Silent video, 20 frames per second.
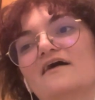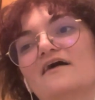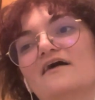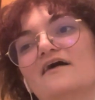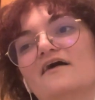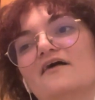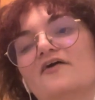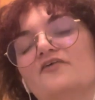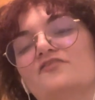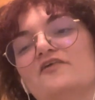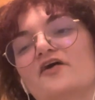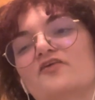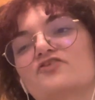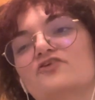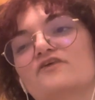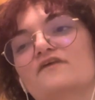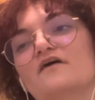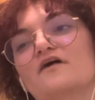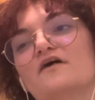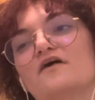I've never
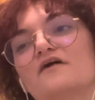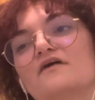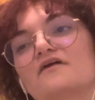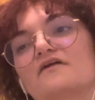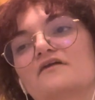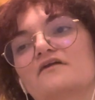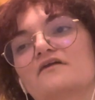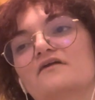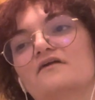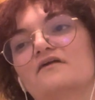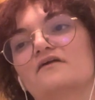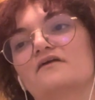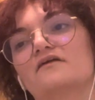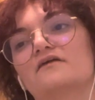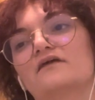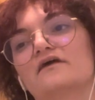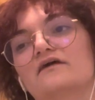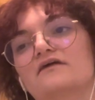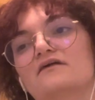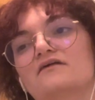thought,
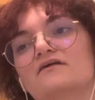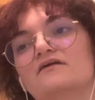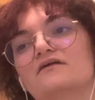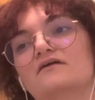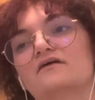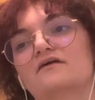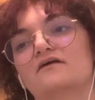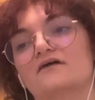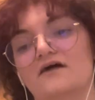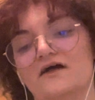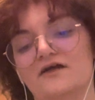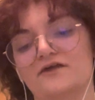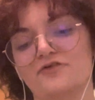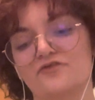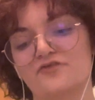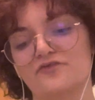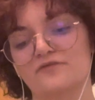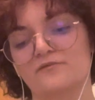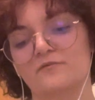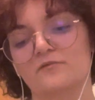like, I
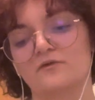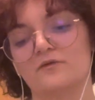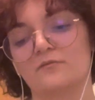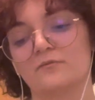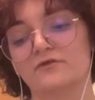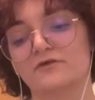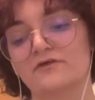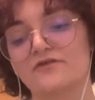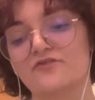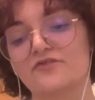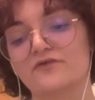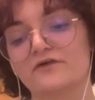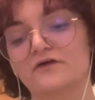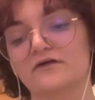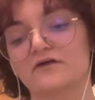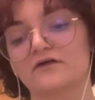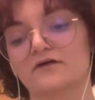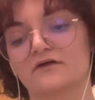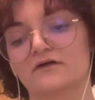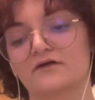used to be a
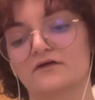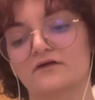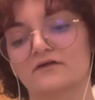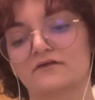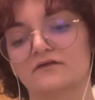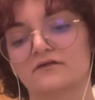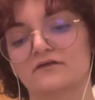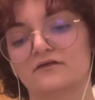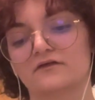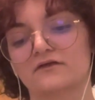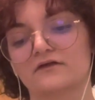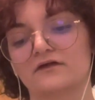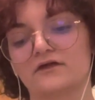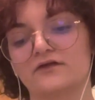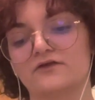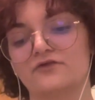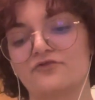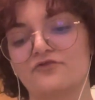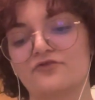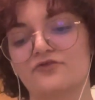barista, and I
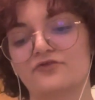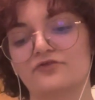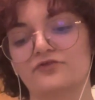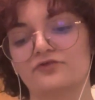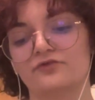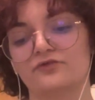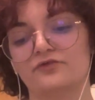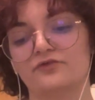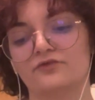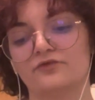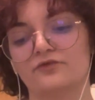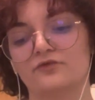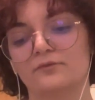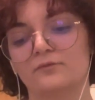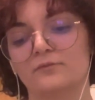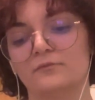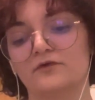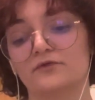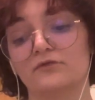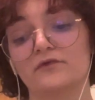used to
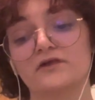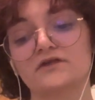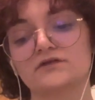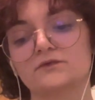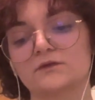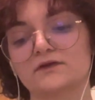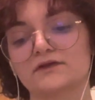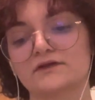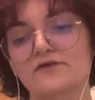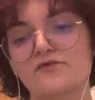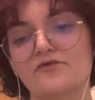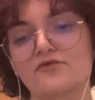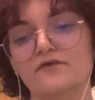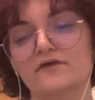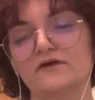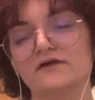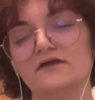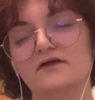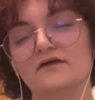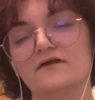be a waitress.
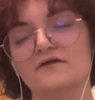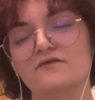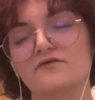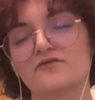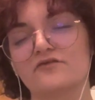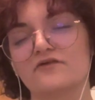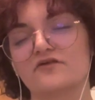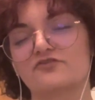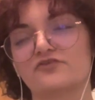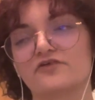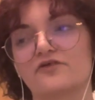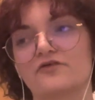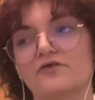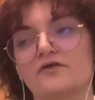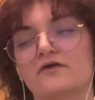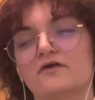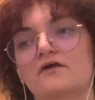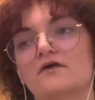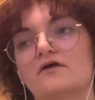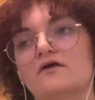Like, yeah, that was nifty
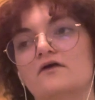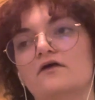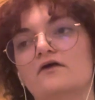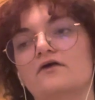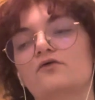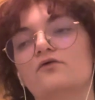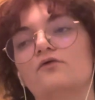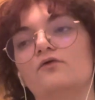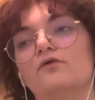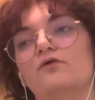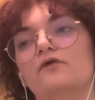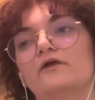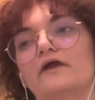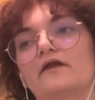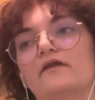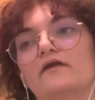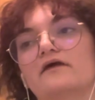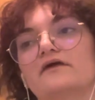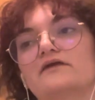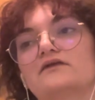and cool, and I
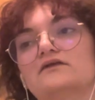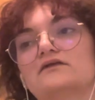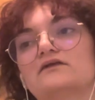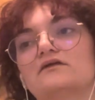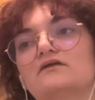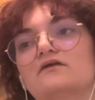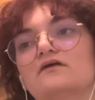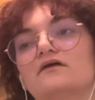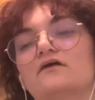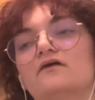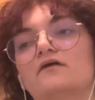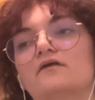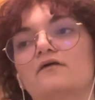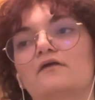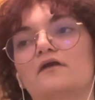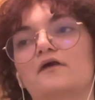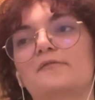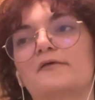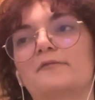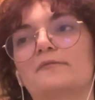liked
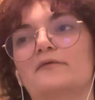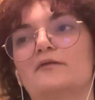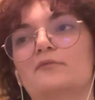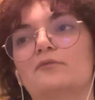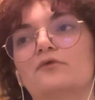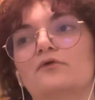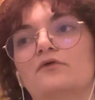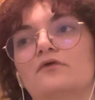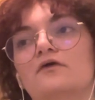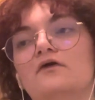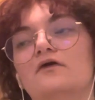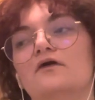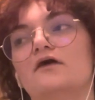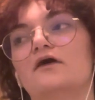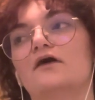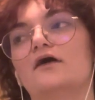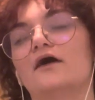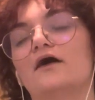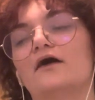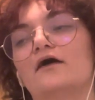learning about people.
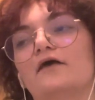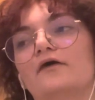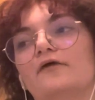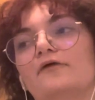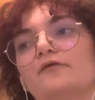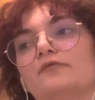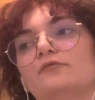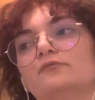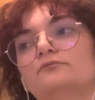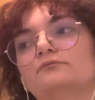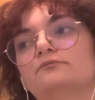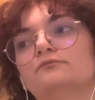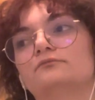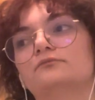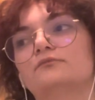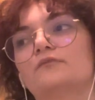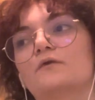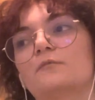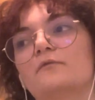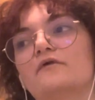
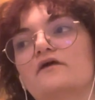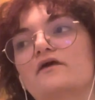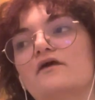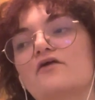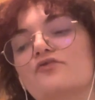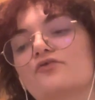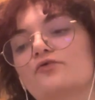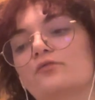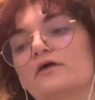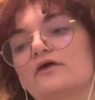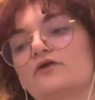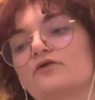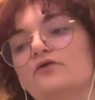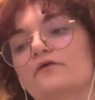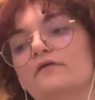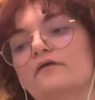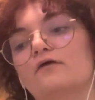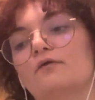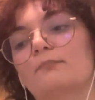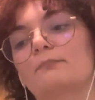Could be like, Hazel, why aren't you a
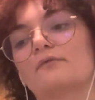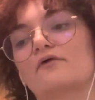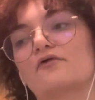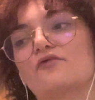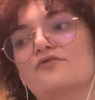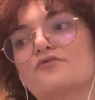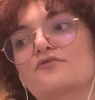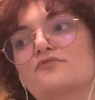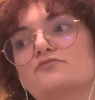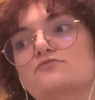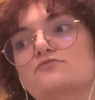therapist?